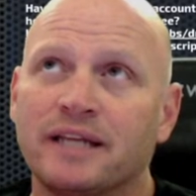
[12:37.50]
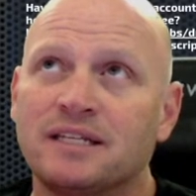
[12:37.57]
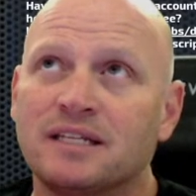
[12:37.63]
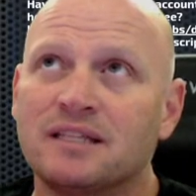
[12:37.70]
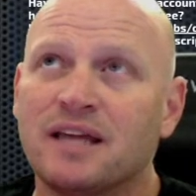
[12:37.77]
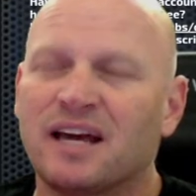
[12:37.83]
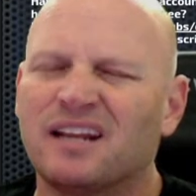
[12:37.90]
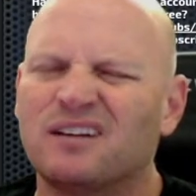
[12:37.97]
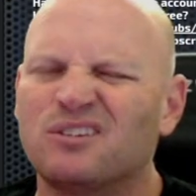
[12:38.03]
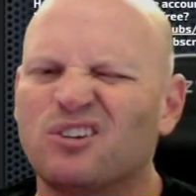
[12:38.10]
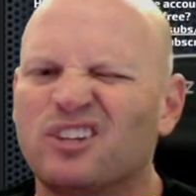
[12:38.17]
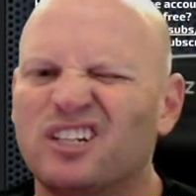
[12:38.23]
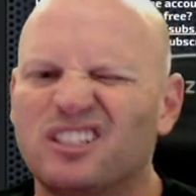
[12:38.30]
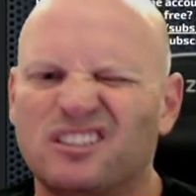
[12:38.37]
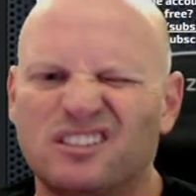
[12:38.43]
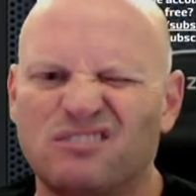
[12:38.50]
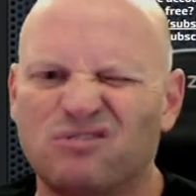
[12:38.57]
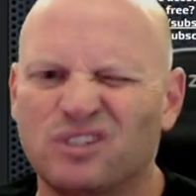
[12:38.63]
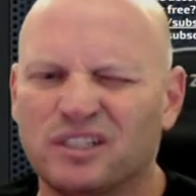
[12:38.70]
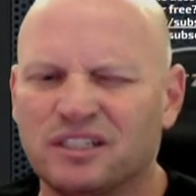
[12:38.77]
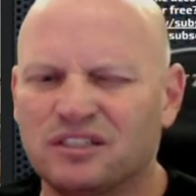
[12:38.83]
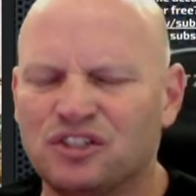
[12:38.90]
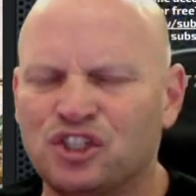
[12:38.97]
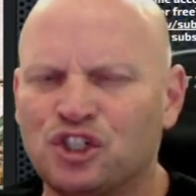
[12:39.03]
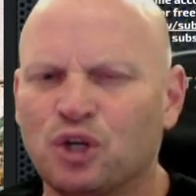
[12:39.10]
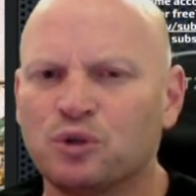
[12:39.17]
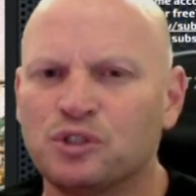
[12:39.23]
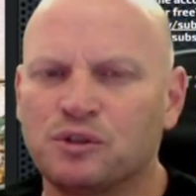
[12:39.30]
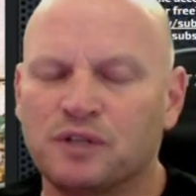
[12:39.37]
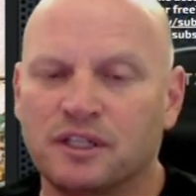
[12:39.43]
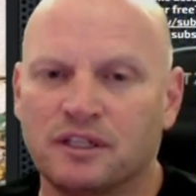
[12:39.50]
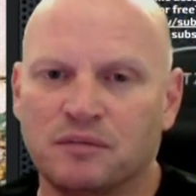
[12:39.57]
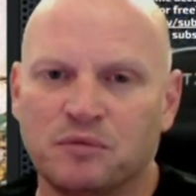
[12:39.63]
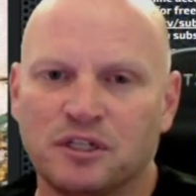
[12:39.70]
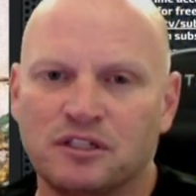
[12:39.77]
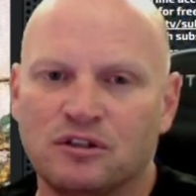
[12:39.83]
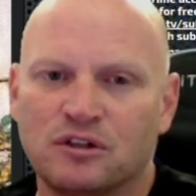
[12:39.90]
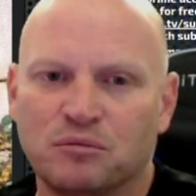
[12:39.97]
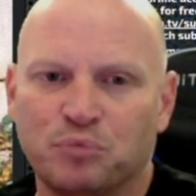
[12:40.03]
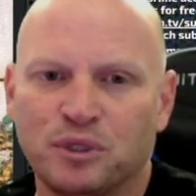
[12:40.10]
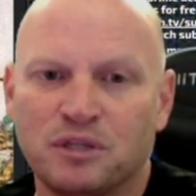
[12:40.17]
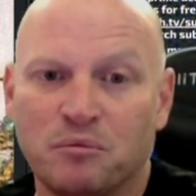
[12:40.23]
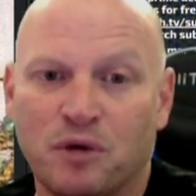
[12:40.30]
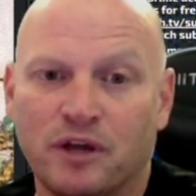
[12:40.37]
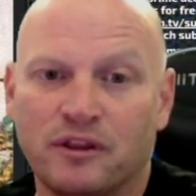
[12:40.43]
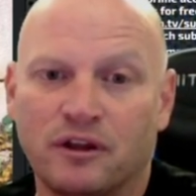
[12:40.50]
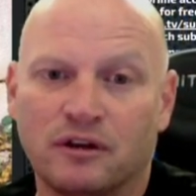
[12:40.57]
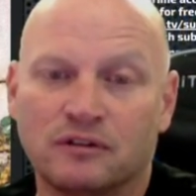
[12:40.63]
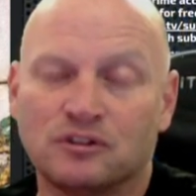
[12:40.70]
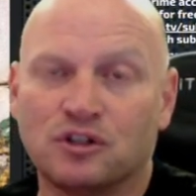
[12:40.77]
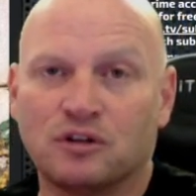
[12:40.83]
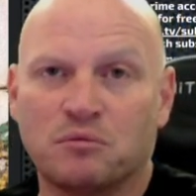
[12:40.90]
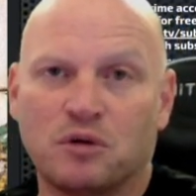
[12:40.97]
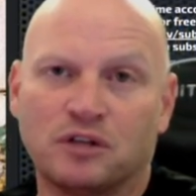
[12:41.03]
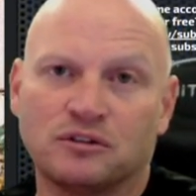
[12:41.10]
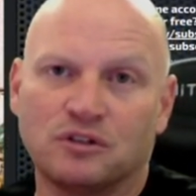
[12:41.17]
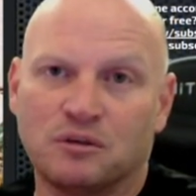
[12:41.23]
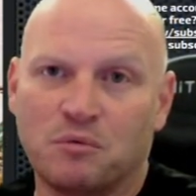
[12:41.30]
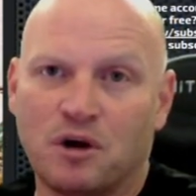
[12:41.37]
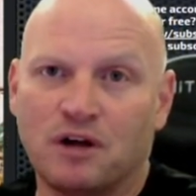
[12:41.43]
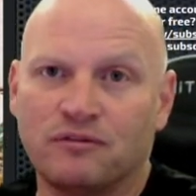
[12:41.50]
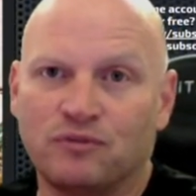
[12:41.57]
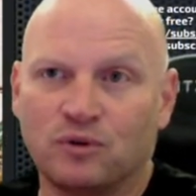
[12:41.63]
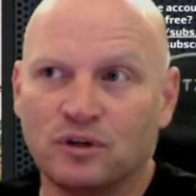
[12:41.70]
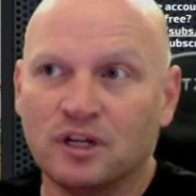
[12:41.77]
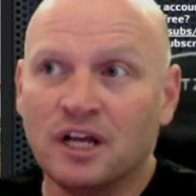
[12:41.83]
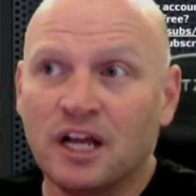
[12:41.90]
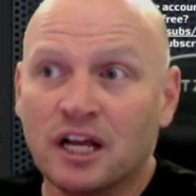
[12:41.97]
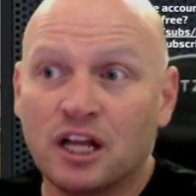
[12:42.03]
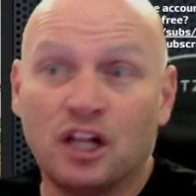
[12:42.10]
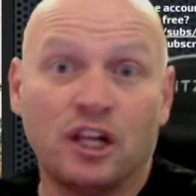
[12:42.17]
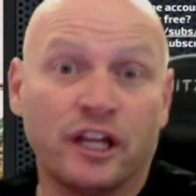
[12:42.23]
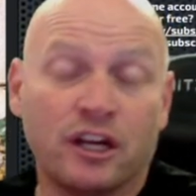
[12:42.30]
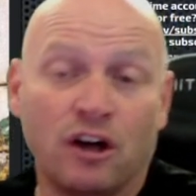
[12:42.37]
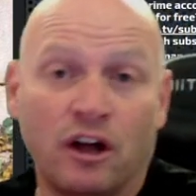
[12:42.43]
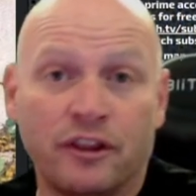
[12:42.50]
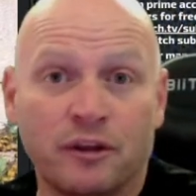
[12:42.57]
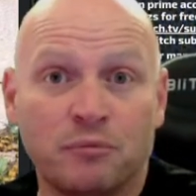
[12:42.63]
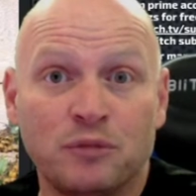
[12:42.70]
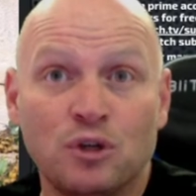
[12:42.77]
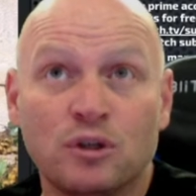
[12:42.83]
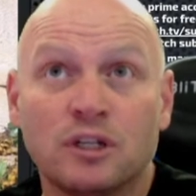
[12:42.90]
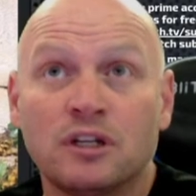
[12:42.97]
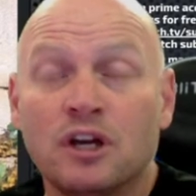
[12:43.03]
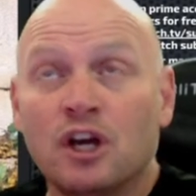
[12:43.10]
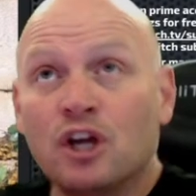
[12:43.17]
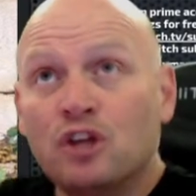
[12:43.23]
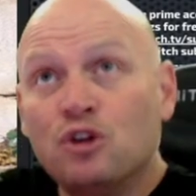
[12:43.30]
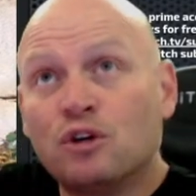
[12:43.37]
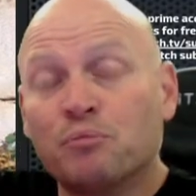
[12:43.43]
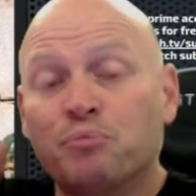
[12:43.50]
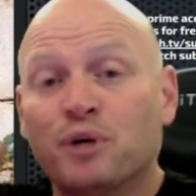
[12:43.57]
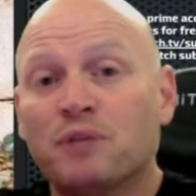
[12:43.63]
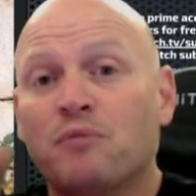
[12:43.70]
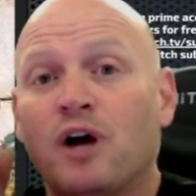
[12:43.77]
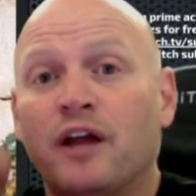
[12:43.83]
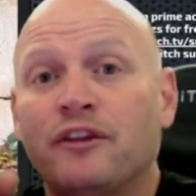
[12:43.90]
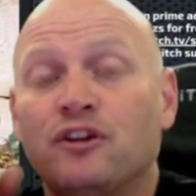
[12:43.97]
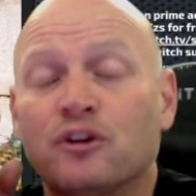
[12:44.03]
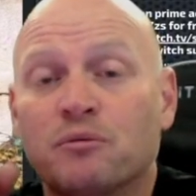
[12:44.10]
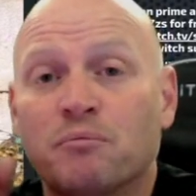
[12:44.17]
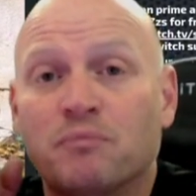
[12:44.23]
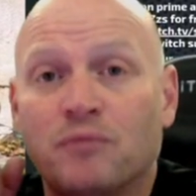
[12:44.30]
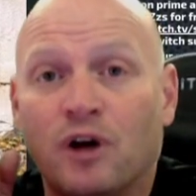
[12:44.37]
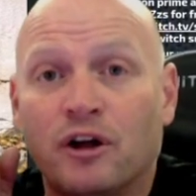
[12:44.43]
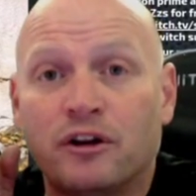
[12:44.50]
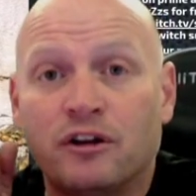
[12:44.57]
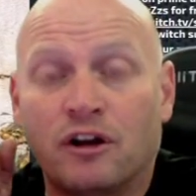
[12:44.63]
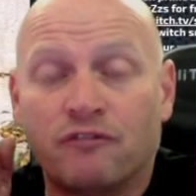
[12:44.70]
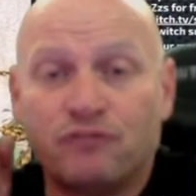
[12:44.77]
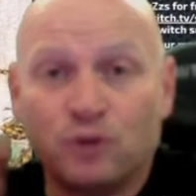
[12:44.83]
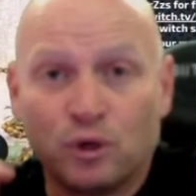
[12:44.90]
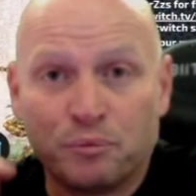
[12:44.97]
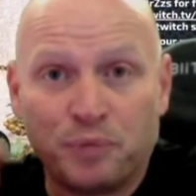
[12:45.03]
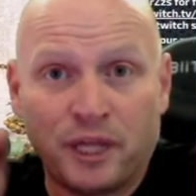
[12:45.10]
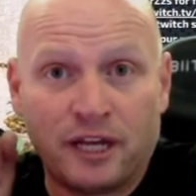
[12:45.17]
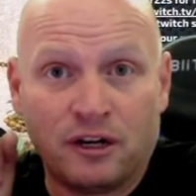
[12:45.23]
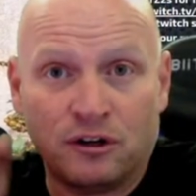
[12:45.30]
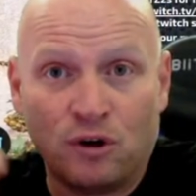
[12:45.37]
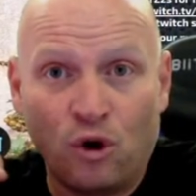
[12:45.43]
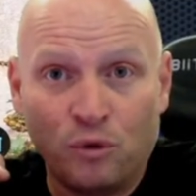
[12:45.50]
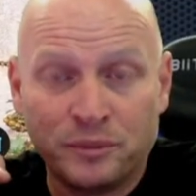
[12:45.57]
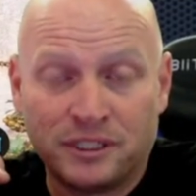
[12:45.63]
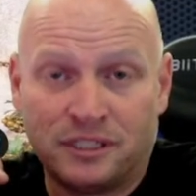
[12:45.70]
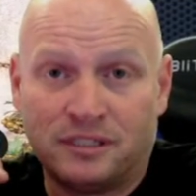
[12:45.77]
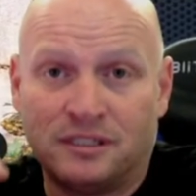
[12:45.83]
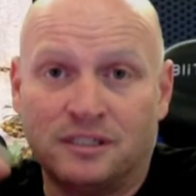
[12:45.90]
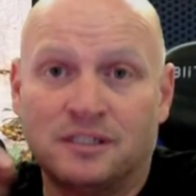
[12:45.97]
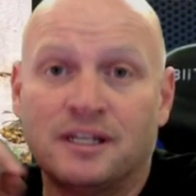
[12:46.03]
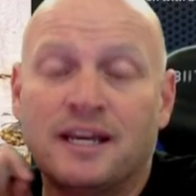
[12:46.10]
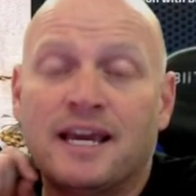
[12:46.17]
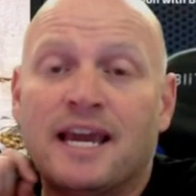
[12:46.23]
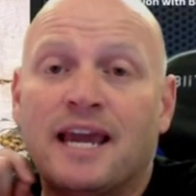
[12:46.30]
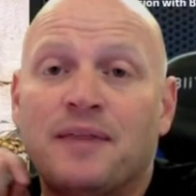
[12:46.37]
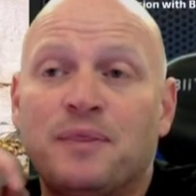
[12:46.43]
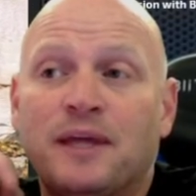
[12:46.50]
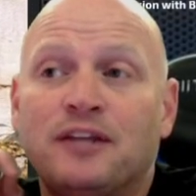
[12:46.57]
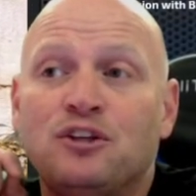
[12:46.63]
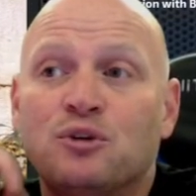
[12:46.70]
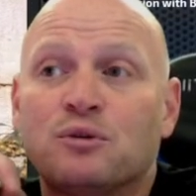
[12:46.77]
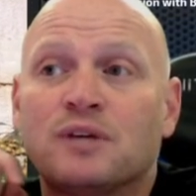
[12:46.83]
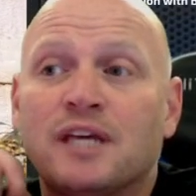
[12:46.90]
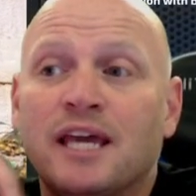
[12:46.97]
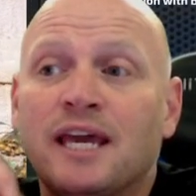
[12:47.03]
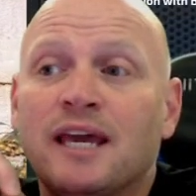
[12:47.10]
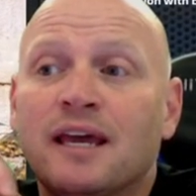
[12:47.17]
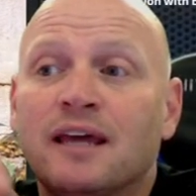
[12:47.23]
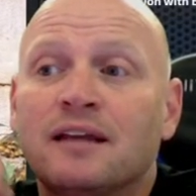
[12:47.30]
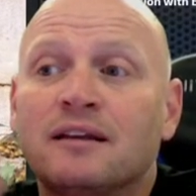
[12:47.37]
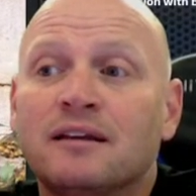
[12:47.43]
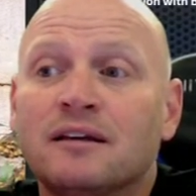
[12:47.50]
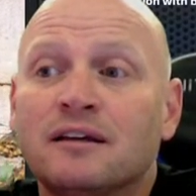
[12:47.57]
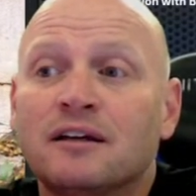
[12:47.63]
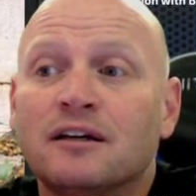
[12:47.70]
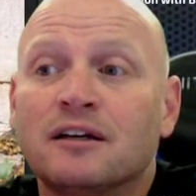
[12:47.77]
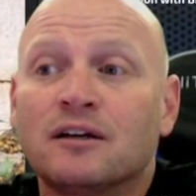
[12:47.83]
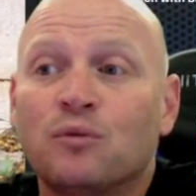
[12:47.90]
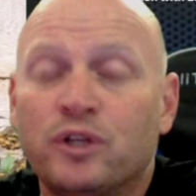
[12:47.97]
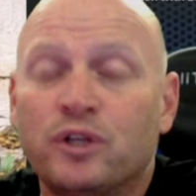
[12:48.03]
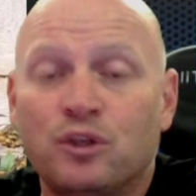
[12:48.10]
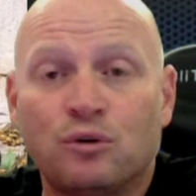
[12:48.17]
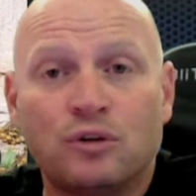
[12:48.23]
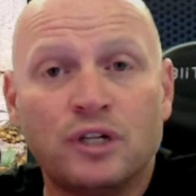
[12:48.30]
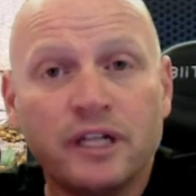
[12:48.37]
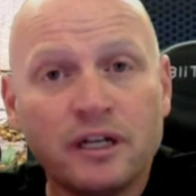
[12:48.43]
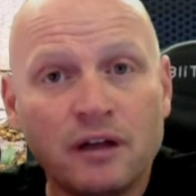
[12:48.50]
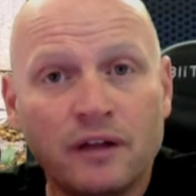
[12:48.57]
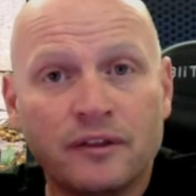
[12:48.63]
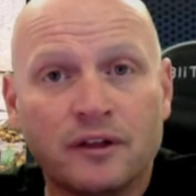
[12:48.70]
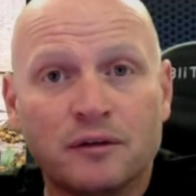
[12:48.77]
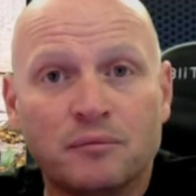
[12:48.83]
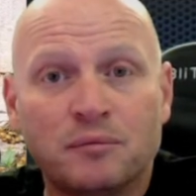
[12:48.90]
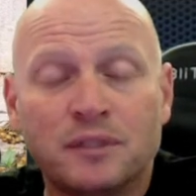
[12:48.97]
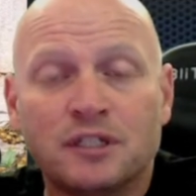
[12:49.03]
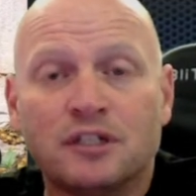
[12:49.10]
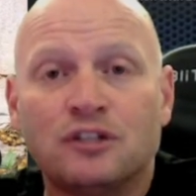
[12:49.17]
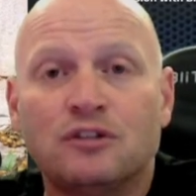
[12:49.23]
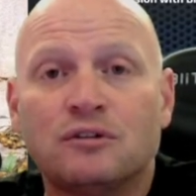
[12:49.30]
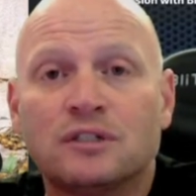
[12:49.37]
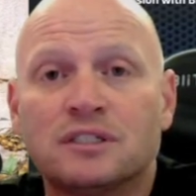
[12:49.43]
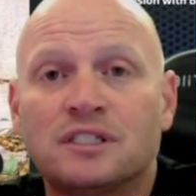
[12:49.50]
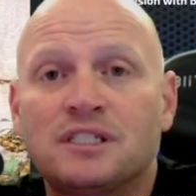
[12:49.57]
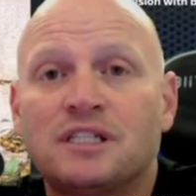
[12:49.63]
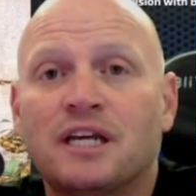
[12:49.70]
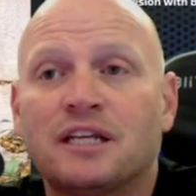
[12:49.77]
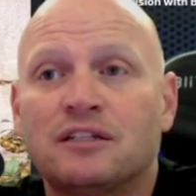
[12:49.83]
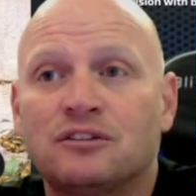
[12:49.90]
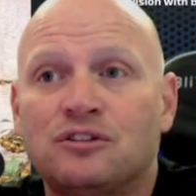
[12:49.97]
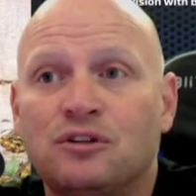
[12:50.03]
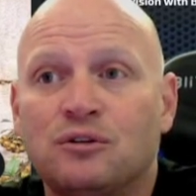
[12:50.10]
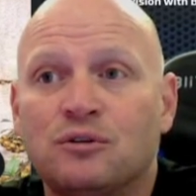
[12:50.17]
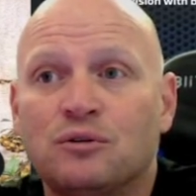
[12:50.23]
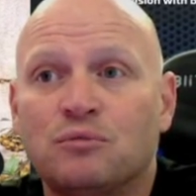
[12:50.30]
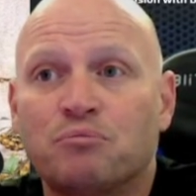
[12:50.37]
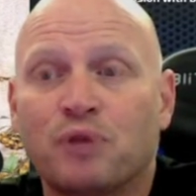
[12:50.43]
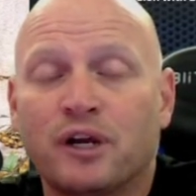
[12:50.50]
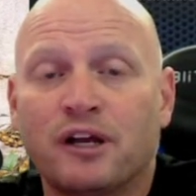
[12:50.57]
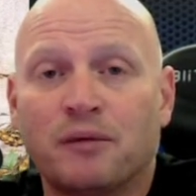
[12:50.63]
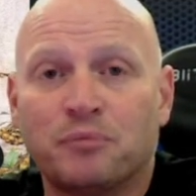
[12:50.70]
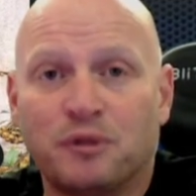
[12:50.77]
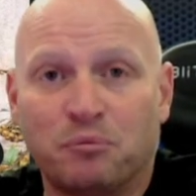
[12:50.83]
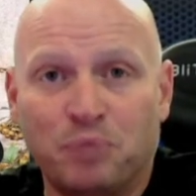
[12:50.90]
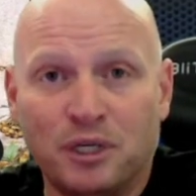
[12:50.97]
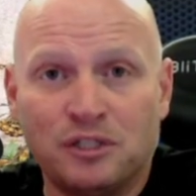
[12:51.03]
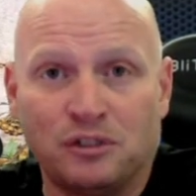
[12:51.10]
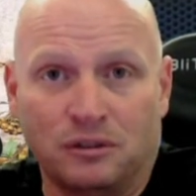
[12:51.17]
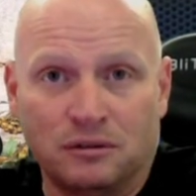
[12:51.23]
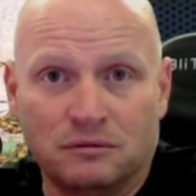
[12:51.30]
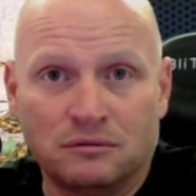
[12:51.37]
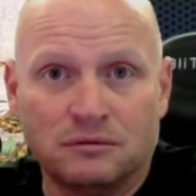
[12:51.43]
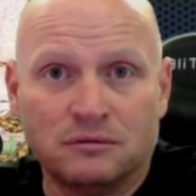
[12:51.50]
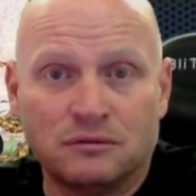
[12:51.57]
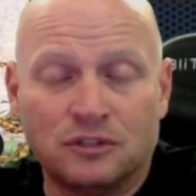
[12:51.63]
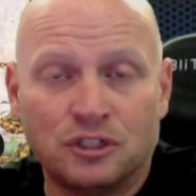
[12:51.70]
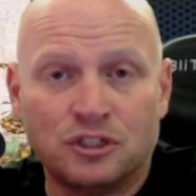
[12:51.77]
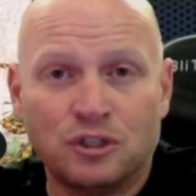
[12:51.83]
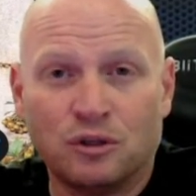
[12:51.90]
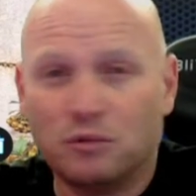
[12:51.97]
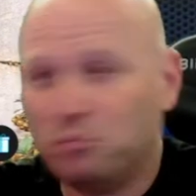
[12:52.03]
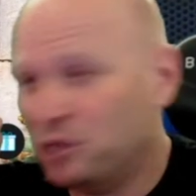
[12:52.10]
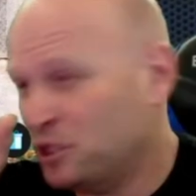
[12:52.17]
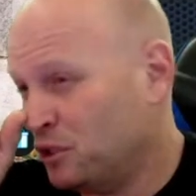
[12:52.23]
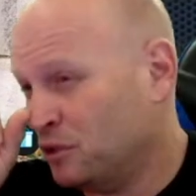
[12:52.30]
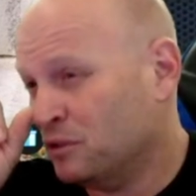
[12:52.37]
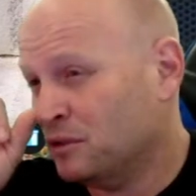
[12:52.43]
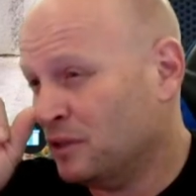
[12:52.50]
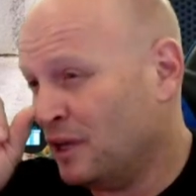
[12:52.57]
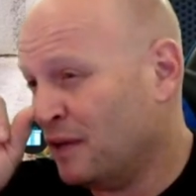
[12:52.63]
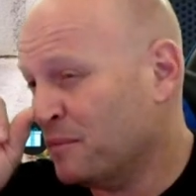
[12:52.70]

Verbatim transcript: I did that. I don't know that it really shows you anything, but you can put them on there and turn them on, turn them off, or click on them. You can you can put them on your on a floor plan on Home Assistant, and then you can when you click on them, you can set it to bring up the picture to show the picture.